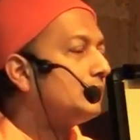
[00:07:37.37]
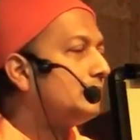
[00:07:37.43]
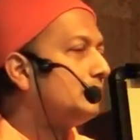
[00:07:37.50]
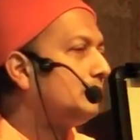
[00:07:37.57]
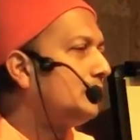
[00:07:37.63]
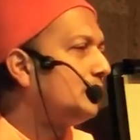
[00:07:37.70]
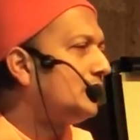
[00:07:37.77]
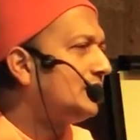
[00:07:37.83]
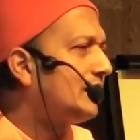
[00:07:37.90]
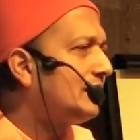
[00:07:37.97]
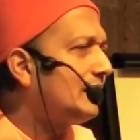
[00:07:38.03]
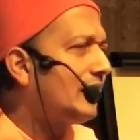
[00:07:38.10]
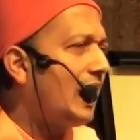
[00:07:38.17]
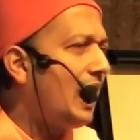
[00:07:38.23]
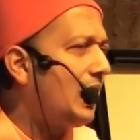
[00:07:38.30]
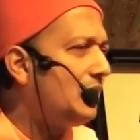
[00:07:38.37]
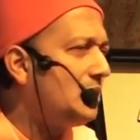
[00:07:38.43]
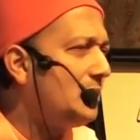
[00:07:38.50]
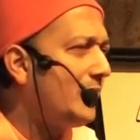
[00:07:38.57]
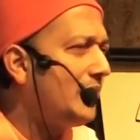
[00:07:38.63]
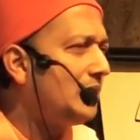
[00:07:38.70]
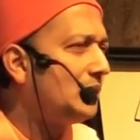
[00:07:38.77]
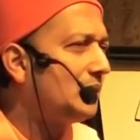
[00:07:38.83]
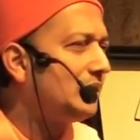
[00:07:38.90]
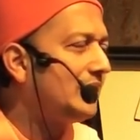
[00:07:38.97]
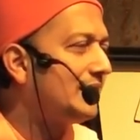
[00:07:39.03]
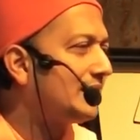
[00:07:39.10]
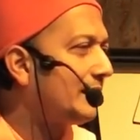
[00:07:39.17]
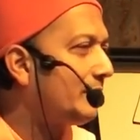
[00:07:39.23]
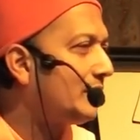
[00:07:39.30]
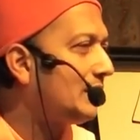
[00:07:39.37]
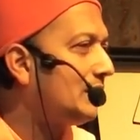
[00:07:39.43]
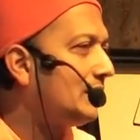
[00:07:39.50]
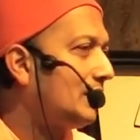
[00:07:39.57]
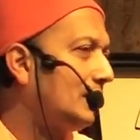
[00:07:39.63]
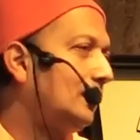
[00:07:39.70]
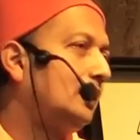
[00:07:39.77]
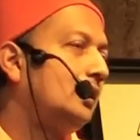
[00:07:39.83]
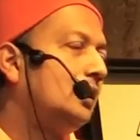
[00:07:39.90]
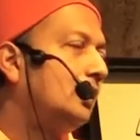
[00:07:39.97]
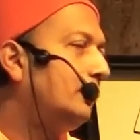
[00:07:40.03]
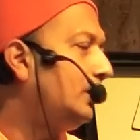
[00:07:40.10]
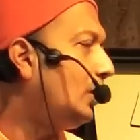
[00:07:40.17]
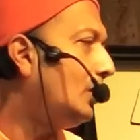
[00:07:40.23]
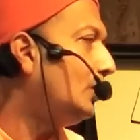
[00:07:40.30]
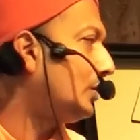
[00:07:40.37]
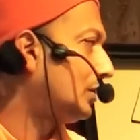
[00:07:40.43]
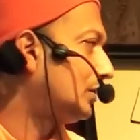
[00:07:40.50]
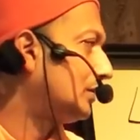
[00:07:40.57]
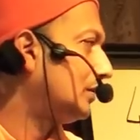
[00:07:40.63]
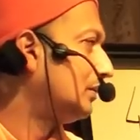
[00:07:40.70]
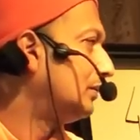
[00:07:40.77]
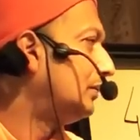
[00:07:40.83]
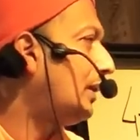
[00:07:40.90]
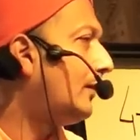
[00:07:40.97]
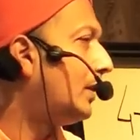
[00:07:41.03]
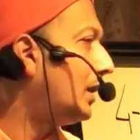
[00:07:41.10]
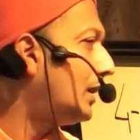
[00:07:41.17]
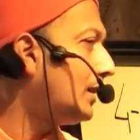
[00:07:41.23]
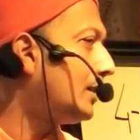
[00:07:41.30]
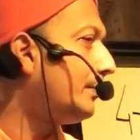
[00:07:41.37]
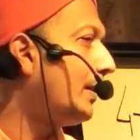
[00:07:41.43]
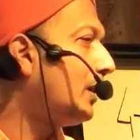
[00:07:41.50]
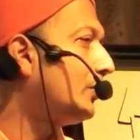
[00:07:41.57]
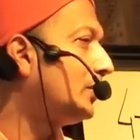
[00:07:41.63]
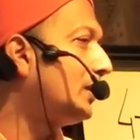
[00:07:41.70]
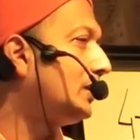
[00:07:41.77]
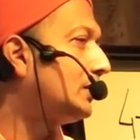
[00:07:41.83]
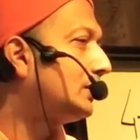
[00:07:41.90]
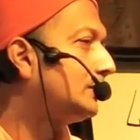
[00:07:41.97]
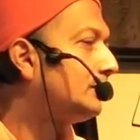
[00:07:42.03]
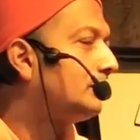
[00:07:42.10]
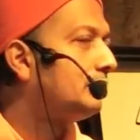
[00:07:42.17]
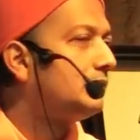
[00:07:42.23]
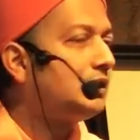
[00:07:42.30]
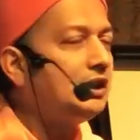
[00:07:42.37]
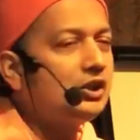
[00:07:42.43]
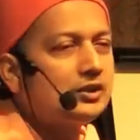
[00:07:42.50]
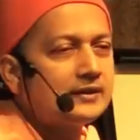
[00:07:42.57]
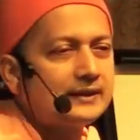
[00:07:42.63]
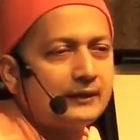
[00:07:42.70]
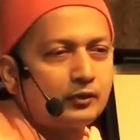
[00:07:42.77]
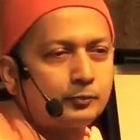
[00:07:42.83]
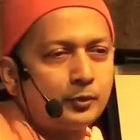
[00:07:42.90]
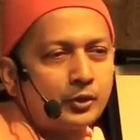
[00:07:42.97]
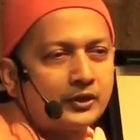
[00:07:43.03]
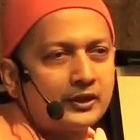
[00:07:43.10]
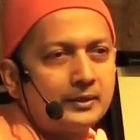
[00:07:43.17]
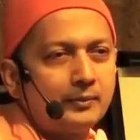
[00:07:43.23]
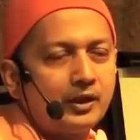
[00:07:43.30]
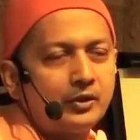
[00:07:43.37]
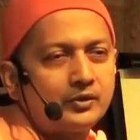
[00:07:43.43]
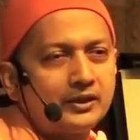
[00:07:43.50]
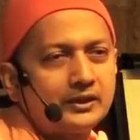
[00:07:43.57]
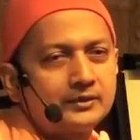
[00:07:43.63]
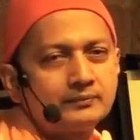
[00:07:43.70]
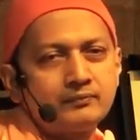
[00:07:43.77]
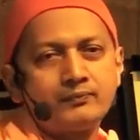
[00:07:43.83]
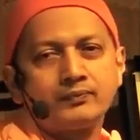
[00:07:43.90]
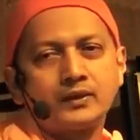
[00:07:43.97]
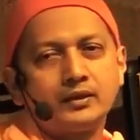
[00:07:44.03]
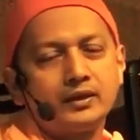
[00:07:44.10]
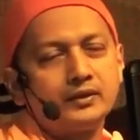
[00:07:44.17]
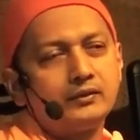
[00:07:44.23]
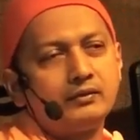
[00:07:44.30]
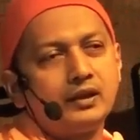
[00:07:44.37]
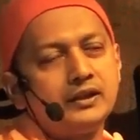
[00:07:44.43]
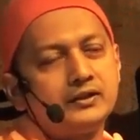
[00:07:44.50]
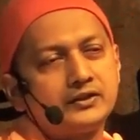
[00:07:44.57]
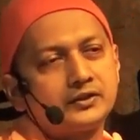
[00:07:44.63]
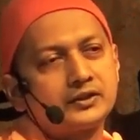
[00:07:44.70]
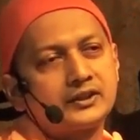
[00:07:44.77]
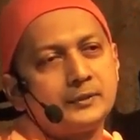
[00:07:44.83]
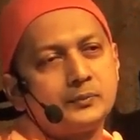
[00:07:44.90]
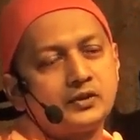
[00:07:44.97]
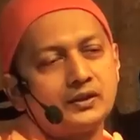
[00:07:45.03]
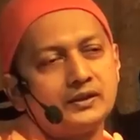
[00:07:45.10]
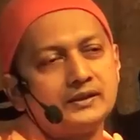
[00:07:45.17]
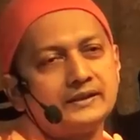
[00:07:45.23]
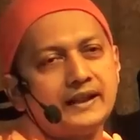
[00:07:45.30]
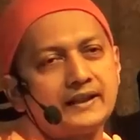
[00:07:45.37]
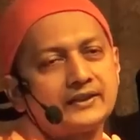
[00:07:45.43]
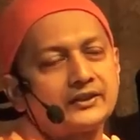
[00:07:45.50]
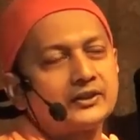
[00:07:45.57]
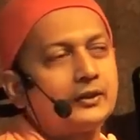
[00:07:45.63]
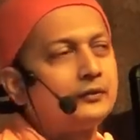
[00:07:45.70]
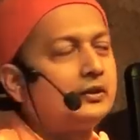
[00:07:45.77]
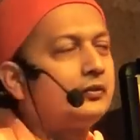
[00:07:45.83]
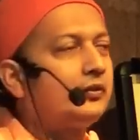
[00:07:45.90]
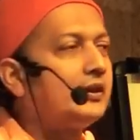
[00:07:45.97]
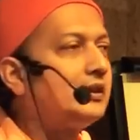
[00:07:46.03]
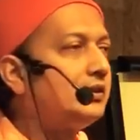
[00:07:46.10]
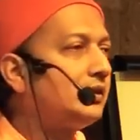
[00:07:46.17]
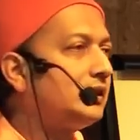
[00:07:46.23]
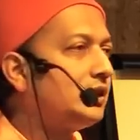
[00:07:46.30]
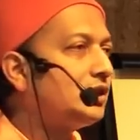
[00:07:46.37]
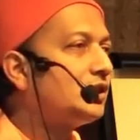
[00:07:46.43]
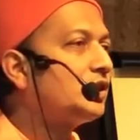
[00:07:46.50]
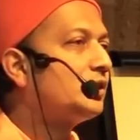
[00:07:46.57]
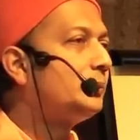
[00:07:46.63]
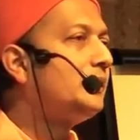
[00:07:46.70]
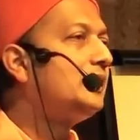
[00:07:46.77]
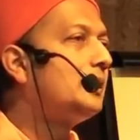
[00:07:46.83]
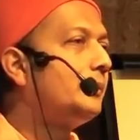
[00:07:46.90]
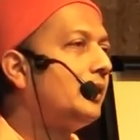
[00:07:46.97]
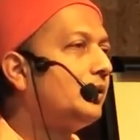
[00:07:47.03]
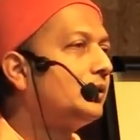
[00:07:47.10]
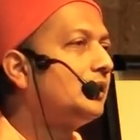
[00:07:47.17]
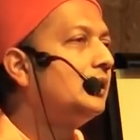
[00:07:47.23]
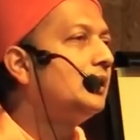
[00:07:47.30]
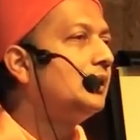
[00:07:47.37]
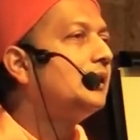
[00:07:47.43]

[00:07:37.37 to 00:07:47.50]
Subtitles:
You'd say that how do I know there is something eternal? We don't. We have heard about it. Teachers have spoken about it. The scriptural texts of different traditions speak about it.